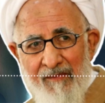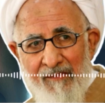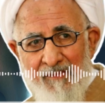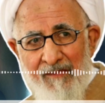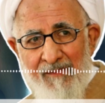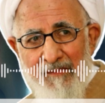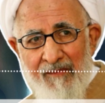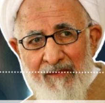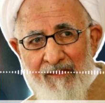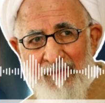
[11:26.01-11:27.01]
Or are you just going
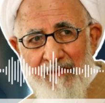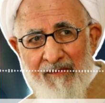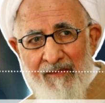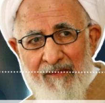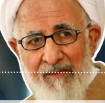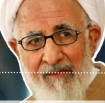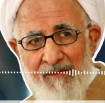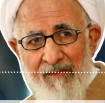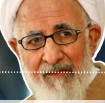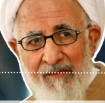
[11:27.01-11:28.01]
to fool around?
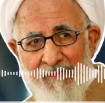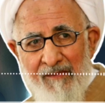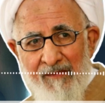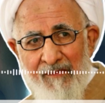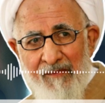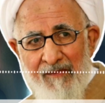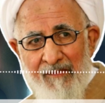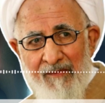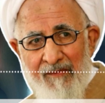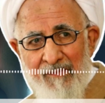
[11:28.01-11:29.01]
So you can check the
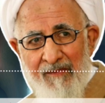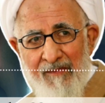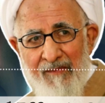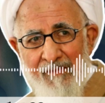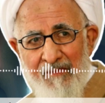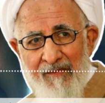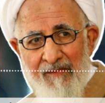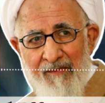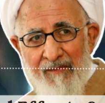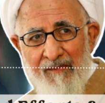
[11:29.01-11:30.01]
intelligence of the people then as
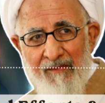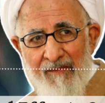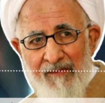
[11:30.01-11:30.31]
well.